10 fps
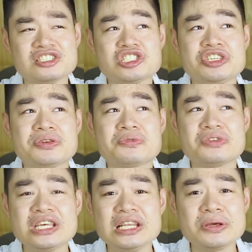She
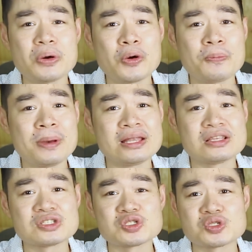really opened
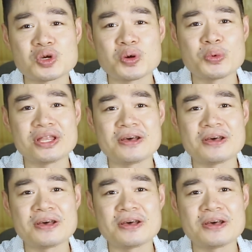the show with